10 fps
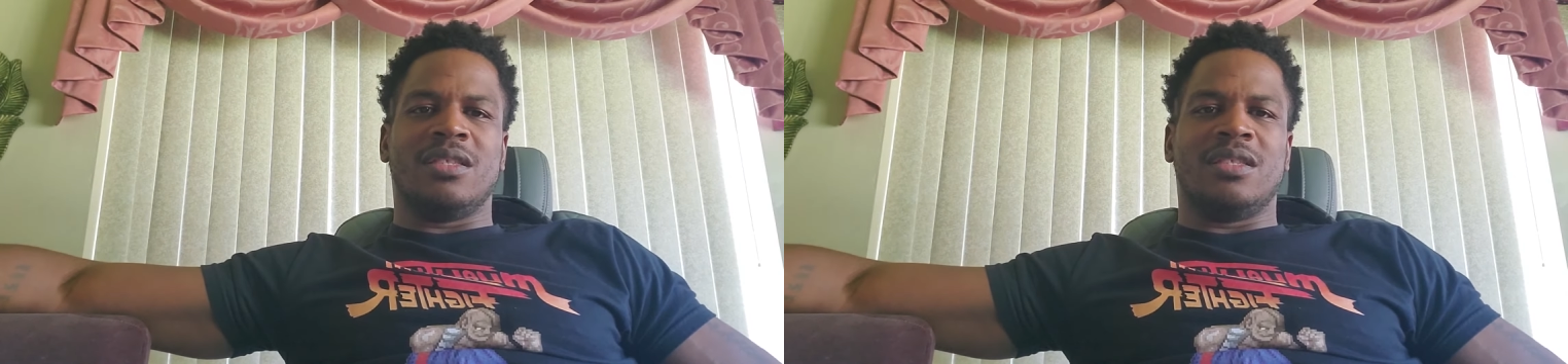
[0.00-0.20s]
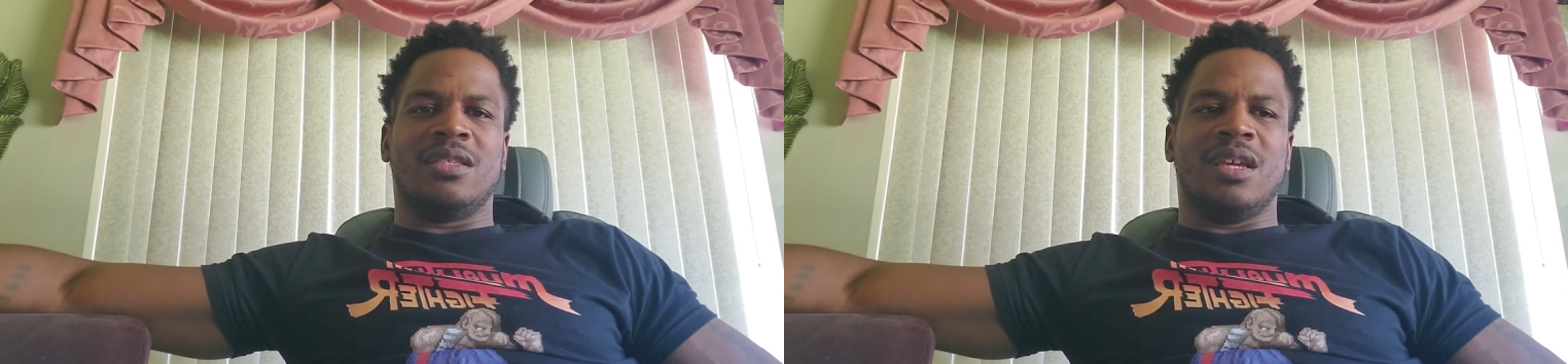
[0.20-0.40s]

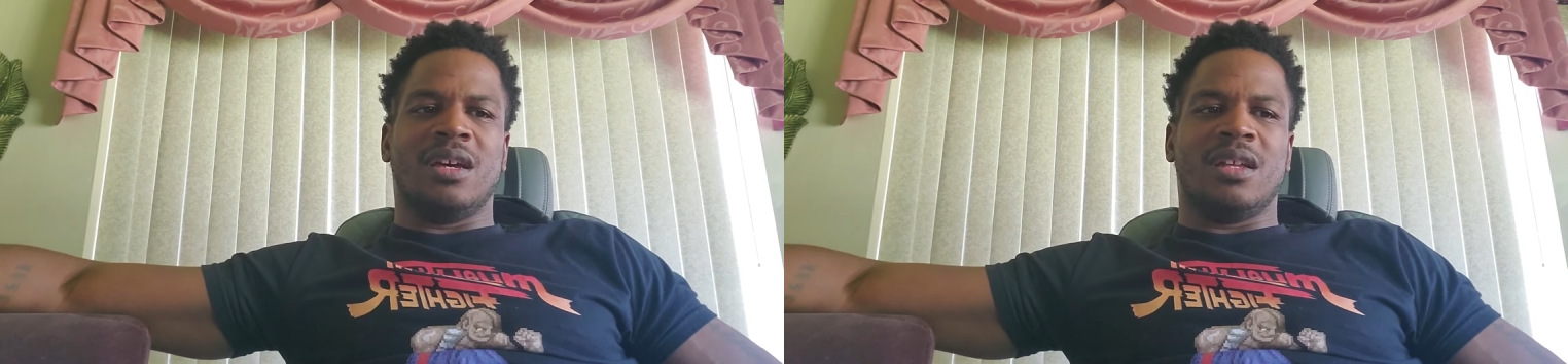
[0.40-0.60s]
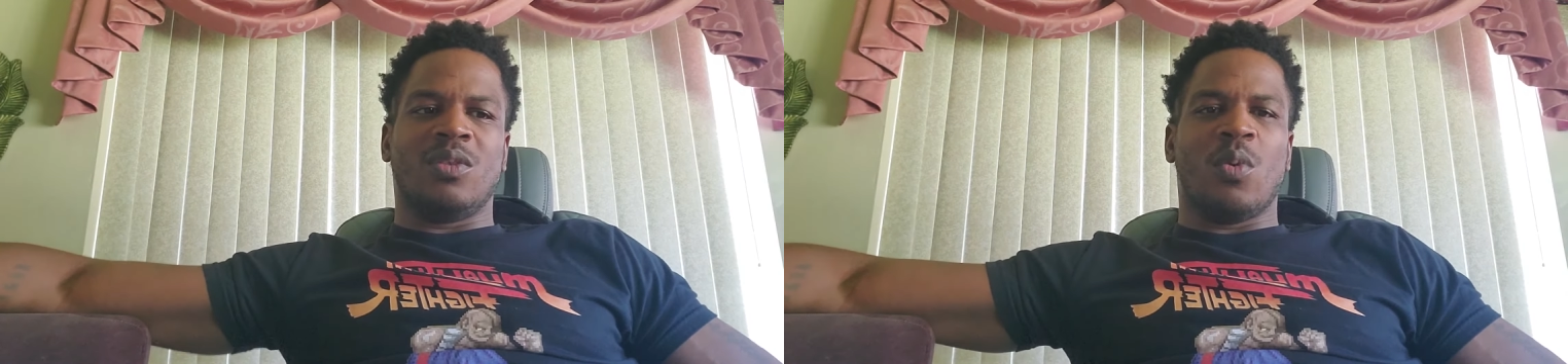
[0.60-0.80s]

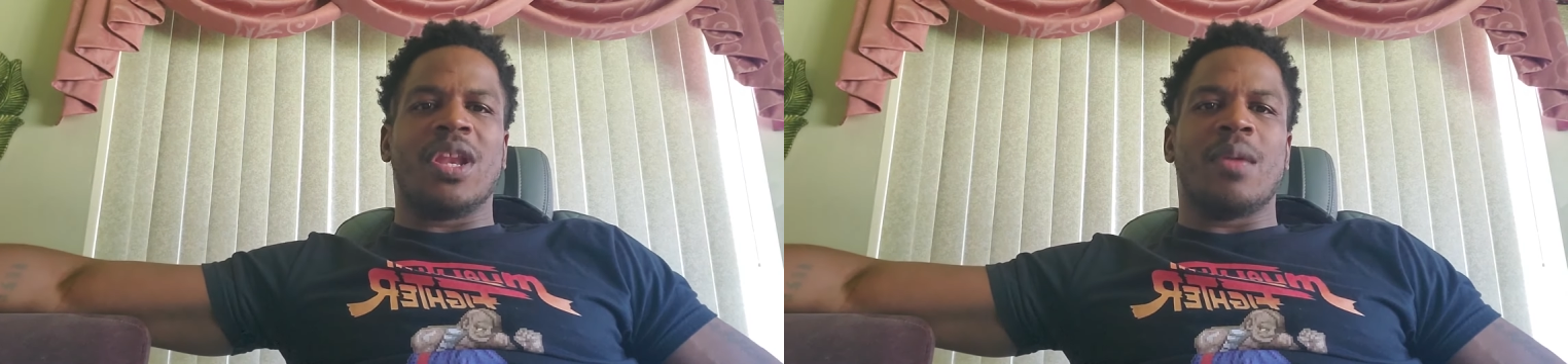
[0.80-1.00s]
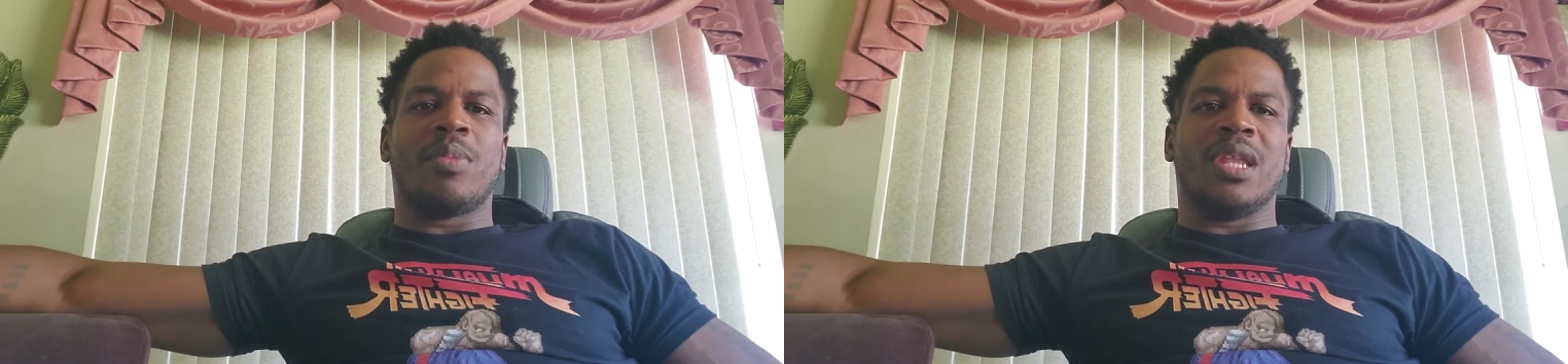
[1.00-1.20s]
the way
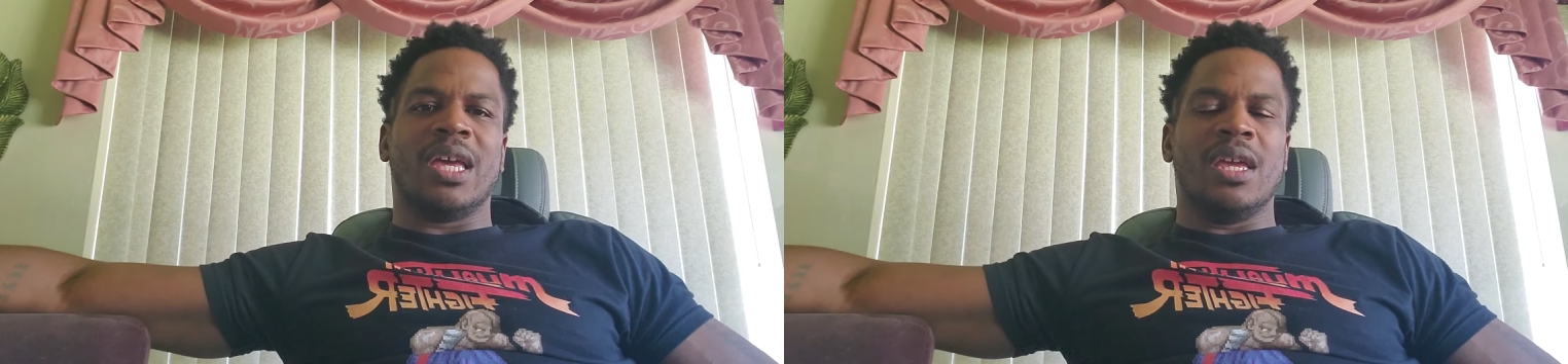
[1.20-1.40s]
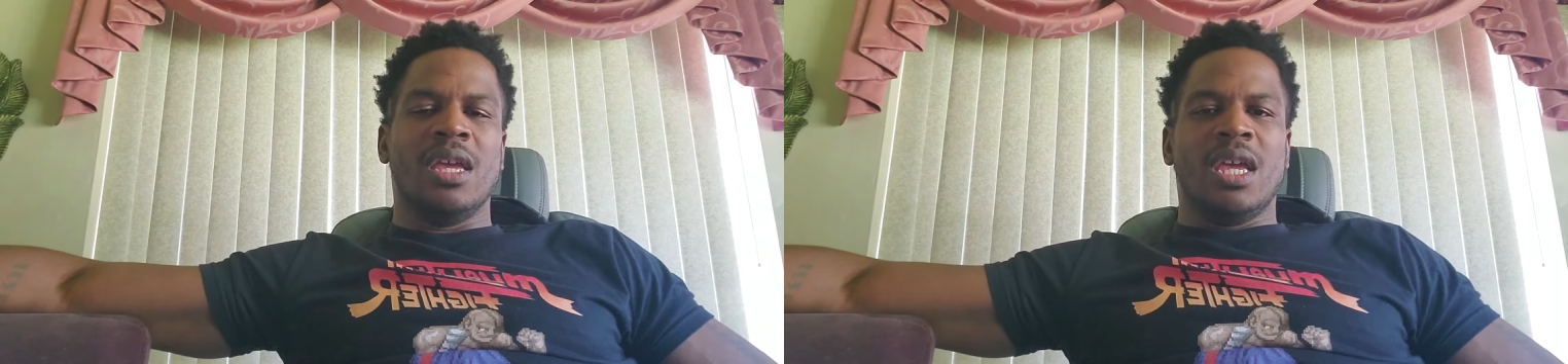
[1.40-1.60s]
they
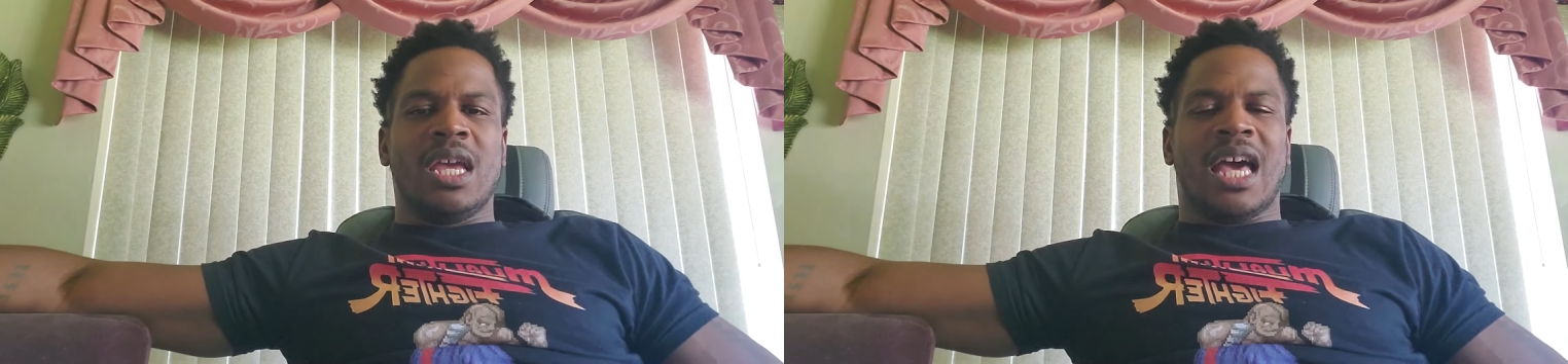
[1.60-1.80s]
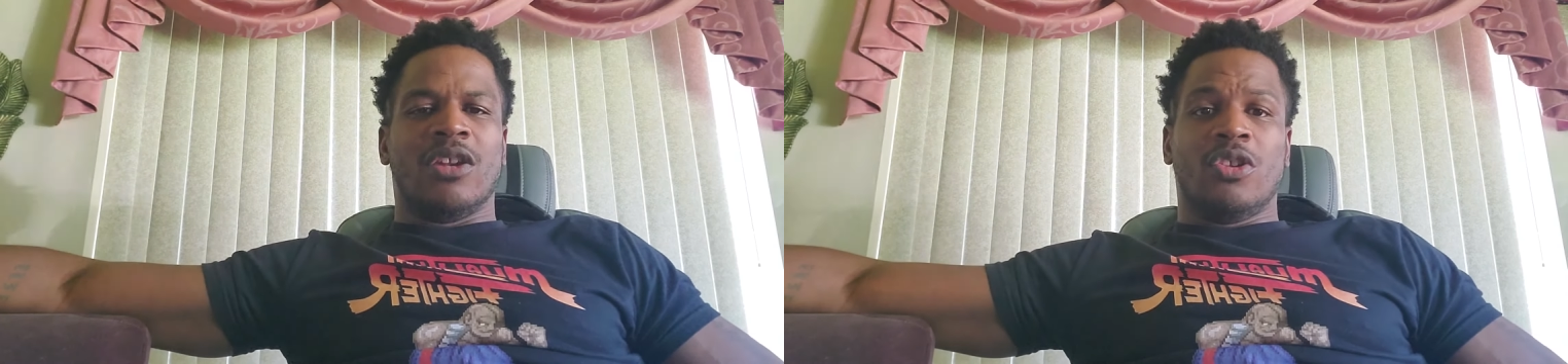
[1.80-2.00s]
play.
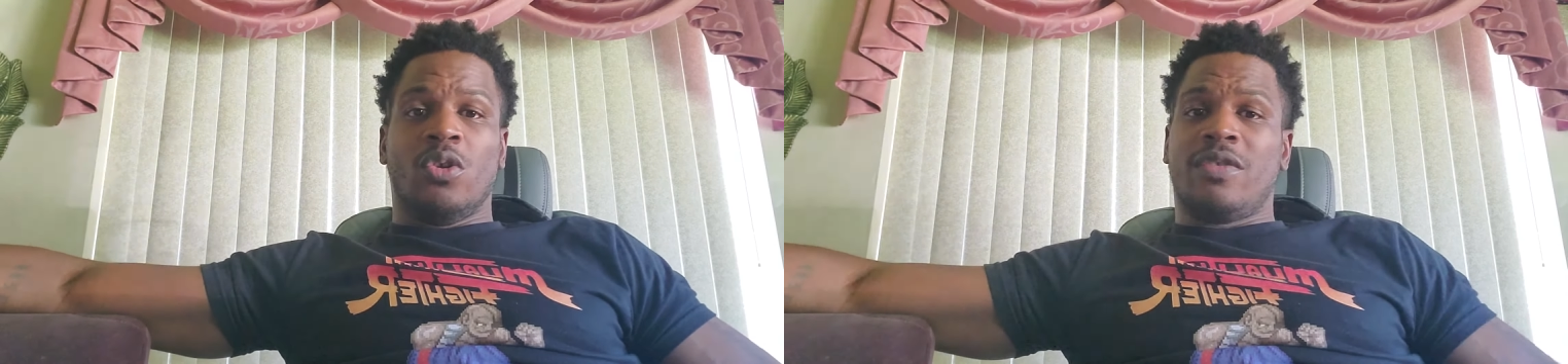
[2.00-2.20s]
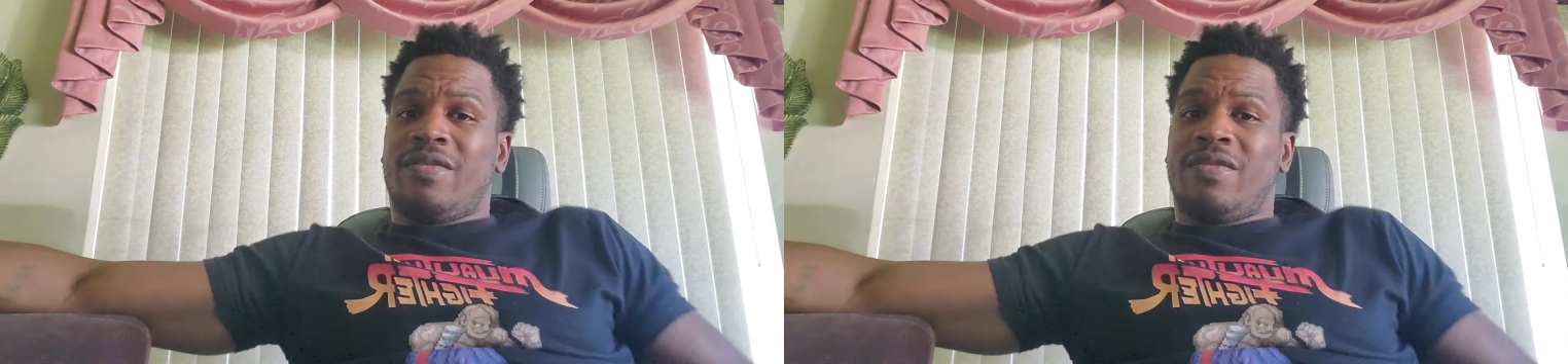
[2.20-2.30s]
I don't know if